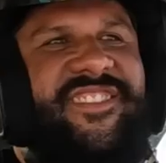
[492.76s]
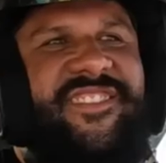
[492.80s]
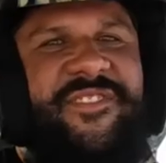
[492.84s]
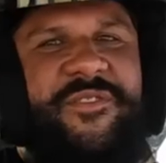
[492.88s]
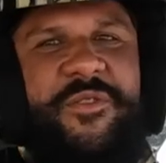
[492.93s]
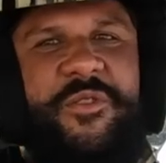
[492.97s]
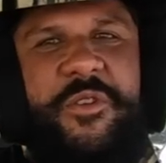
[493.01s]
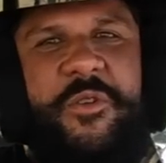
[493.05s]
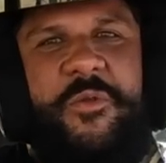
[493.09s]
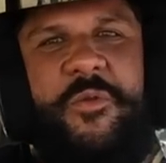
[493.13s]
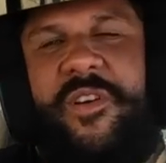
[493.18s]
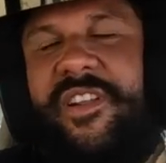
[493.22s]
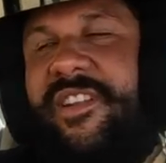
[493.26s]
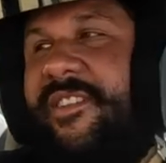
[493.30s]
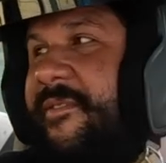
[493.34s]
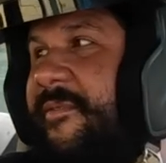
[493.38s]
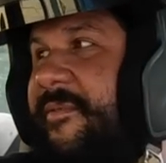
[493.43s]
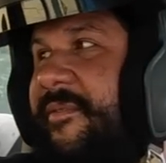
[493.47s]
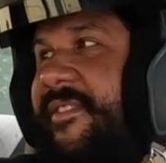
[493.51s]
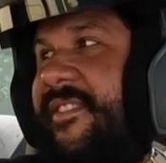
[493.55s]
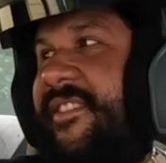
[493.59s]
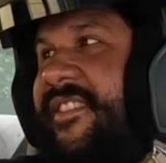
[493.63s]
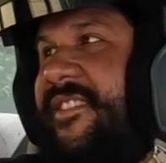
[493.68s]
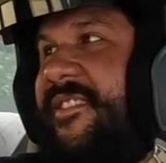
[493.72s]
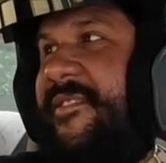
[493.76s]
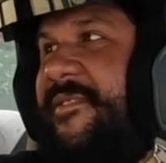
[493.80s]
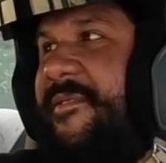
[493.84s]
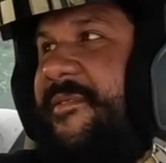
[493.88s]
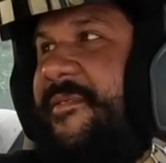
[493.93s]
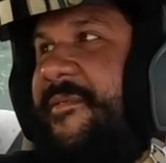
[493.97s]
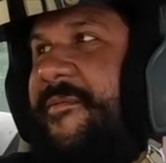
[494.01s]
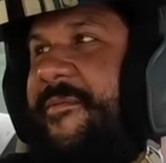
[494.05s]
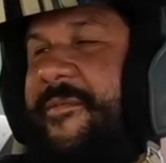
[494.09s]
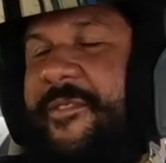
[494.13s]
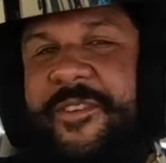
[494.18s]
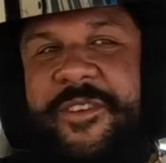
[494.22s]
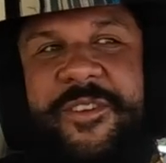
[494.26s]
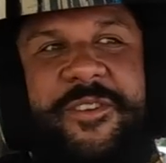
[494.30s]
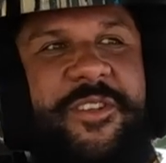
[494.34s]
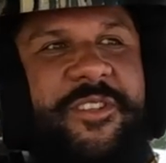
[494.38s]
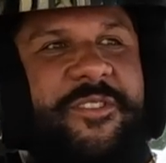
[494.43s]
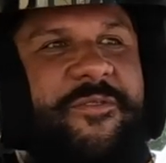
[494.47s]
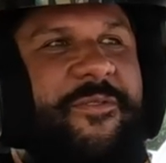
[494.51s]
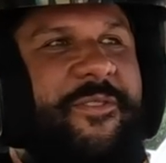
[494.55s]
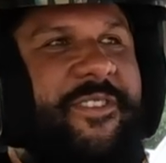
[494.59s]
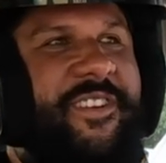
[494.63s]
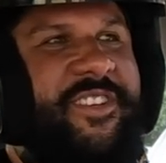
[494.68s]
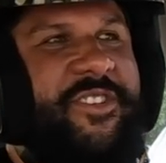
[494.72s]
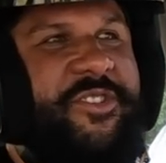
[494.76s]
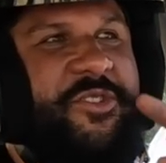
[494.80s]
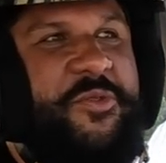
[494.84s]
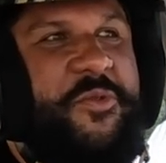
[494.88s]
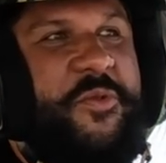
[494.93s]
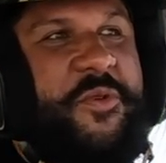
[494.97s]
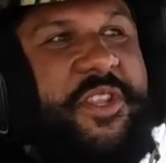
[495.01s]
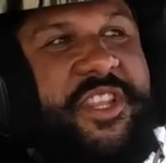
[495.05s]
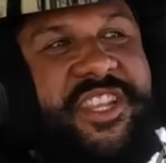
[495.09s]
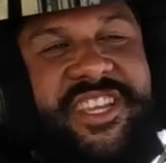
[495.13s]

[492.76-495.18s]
We're waiting for you to finish doing